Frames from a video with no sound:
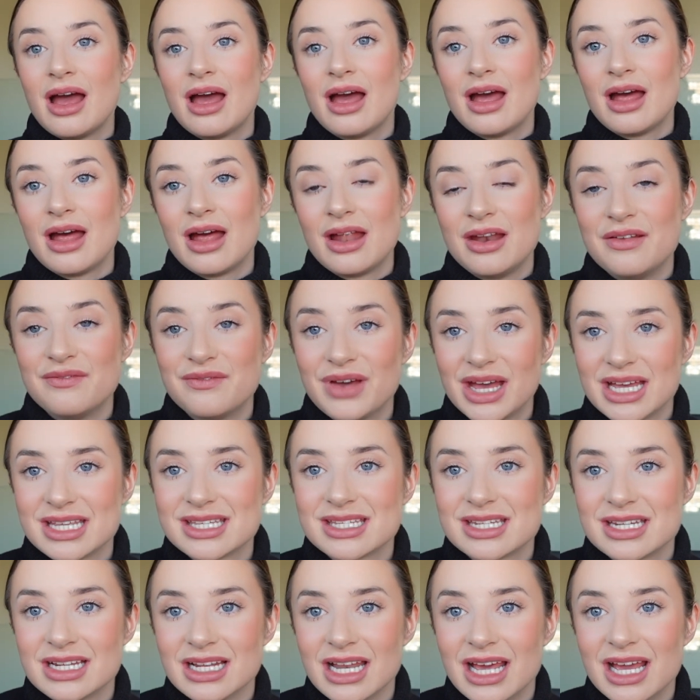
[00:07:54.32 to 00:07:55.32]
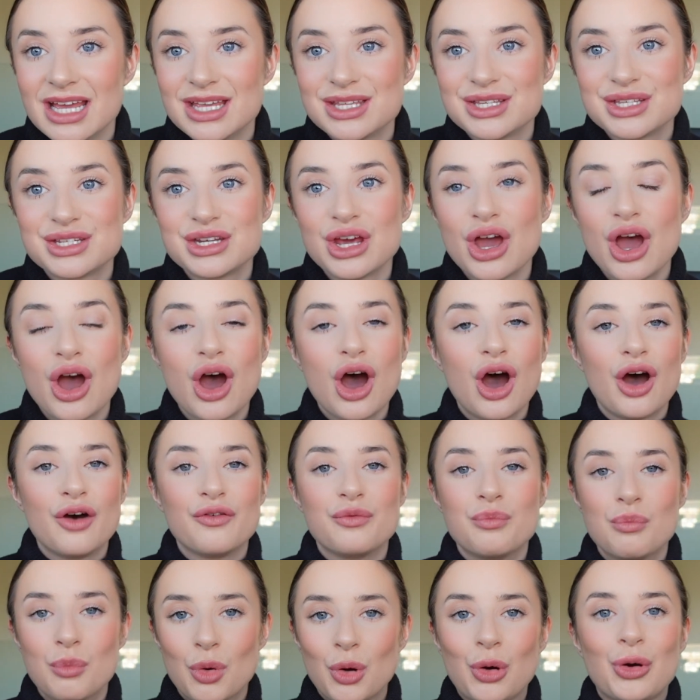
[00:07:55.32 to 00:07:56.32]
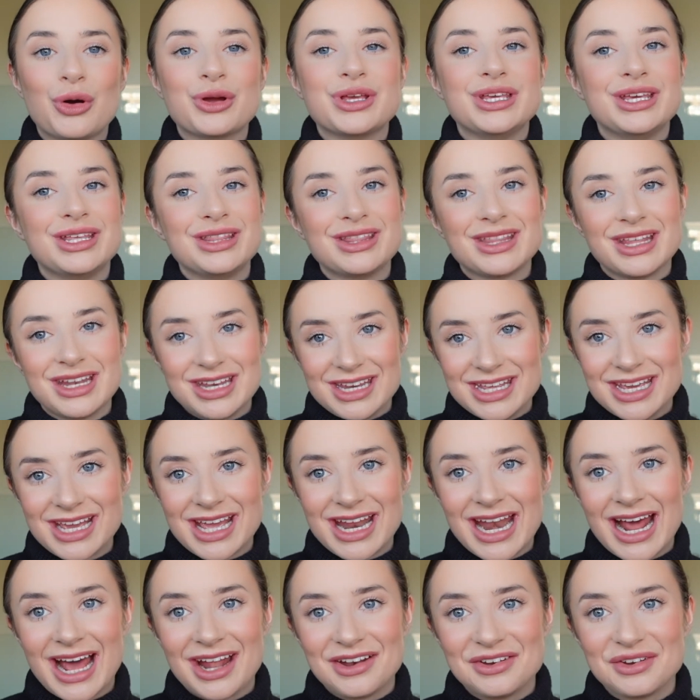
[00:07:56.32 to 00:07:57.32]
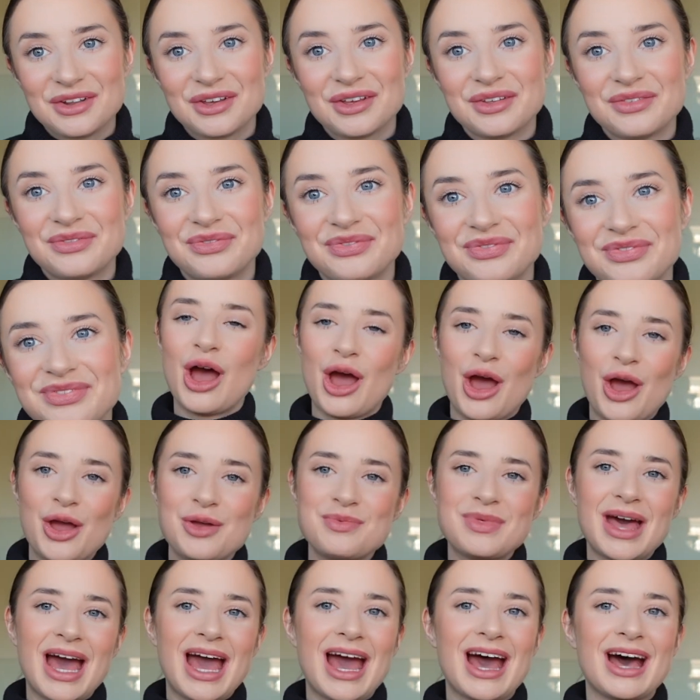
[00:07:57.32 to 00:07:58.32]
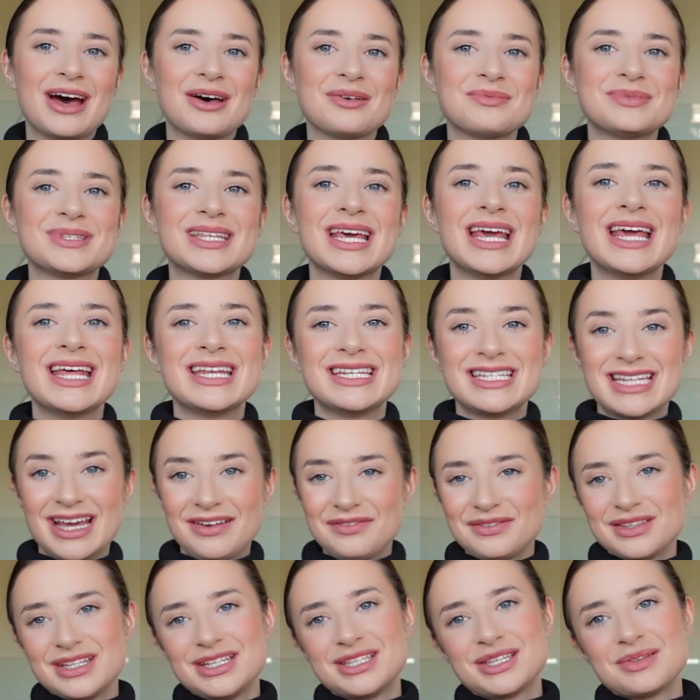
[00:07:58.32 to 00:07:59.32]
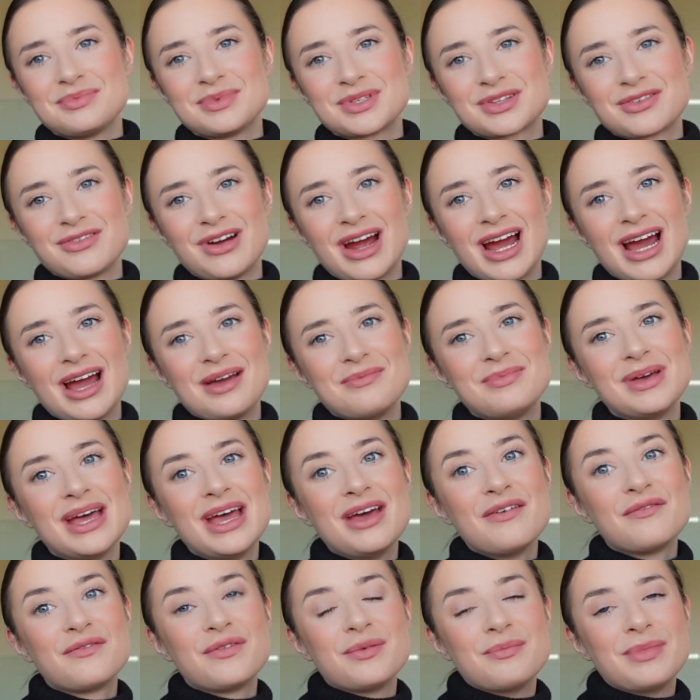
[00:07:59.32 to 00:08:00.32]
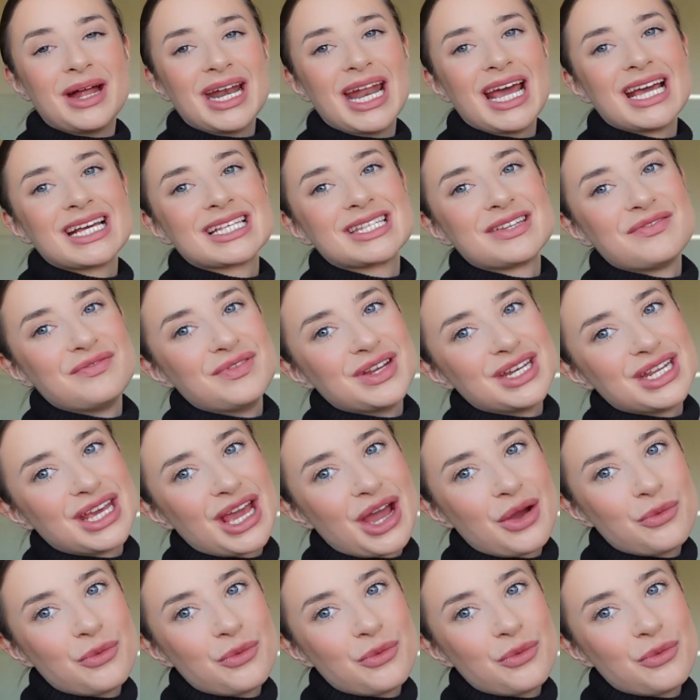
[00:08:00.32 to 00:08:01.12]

an investor list of more than you can handle. I hope that helps. Definitely subscribe for my next video.